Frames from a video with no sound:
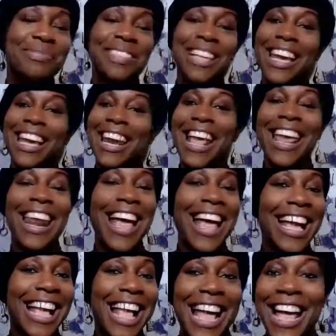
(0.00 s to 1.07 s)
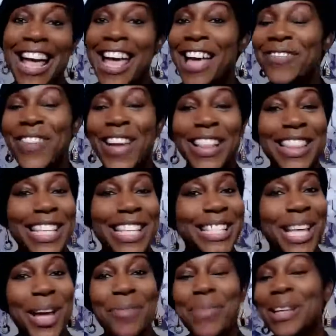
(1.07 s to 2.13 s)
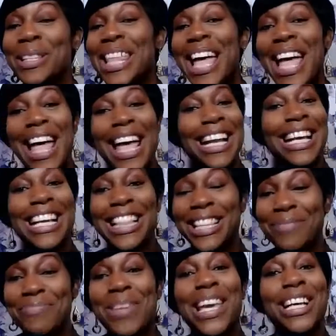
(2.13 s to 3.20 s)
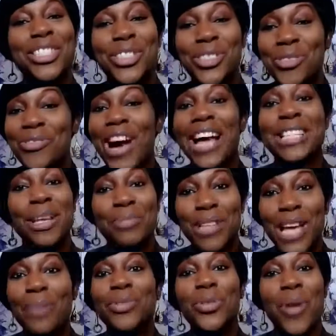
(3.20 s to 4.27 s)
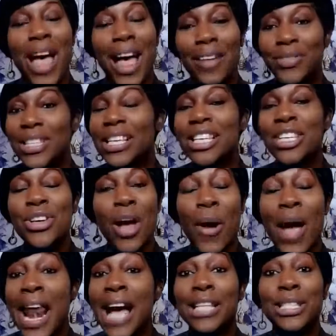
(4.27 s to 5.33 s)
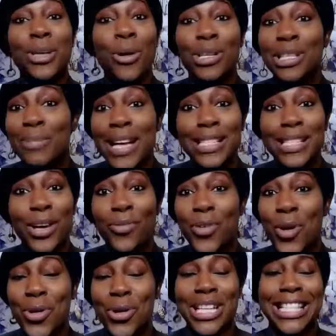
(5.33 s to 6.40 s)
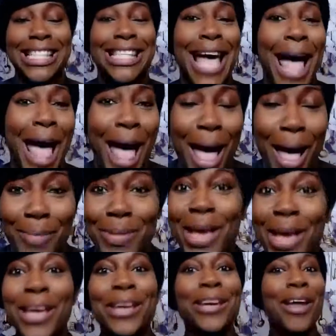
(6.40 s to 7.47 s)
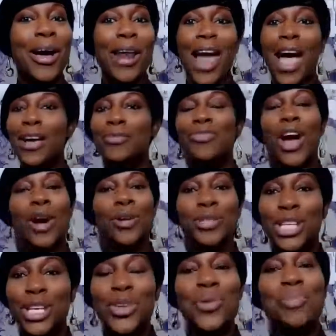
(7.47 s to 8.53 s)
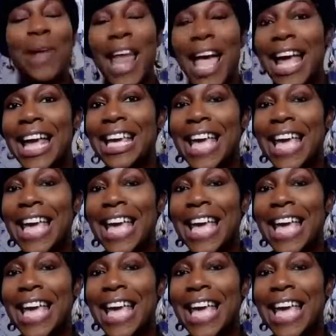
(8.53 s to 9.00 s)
And I have nothing to say about that either, because you're right. Sometimes you have to, and I talk to myself all the time, like Rosie, you playing